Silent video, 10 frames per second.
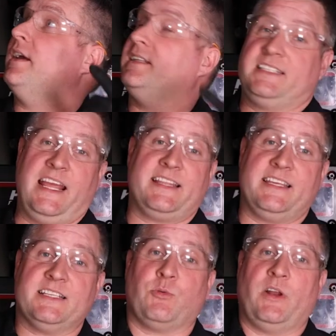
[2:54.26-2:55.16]
ahead and take
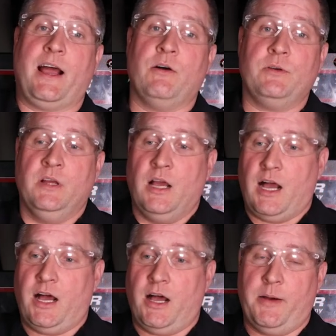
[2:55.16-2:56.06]
this one out
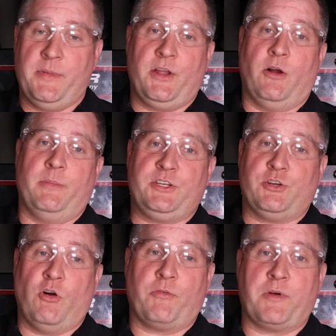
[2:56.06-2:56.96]
um, and then I'll meet
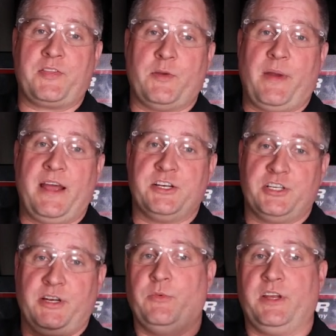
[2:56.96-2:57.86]
you over at the
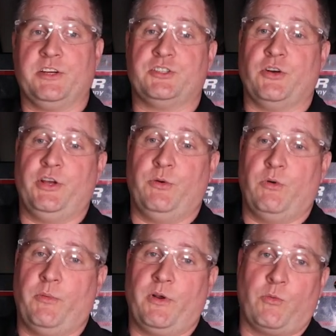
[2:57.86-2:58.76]
bench and we can show you
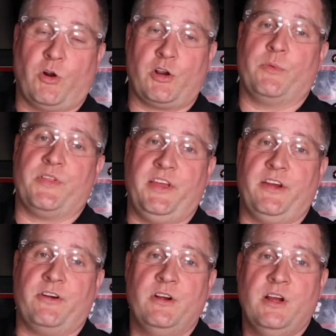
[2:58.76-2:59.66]
what we were working with
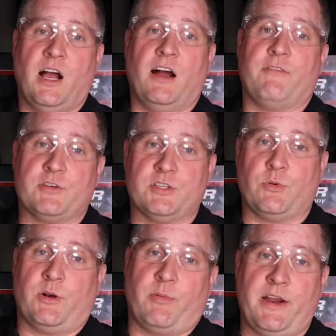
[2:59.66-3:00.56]
here uh, versus
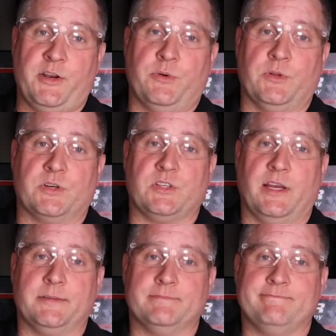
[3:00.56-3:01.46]
what a brand new one looks
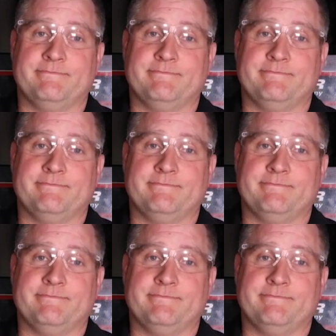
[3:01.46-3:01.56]
like.